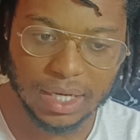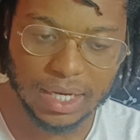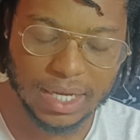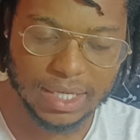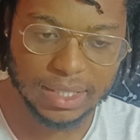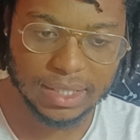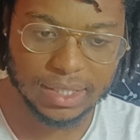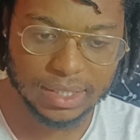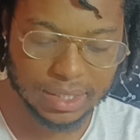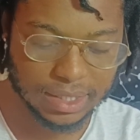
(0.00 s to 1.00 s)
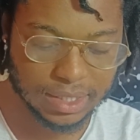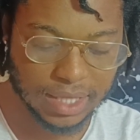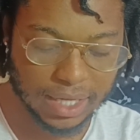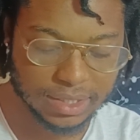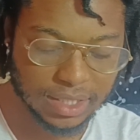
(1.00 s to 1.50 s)
And
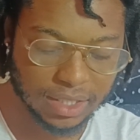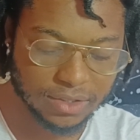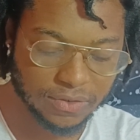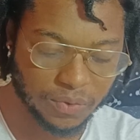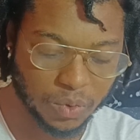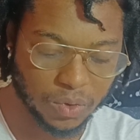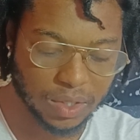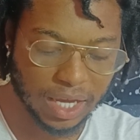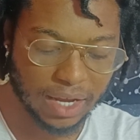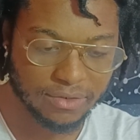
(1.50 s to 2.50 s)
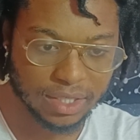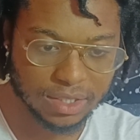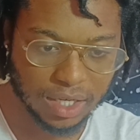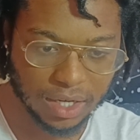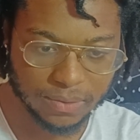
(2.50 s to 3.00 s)
that stands for
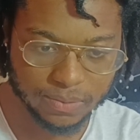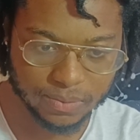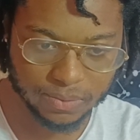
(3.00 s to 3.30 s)
character,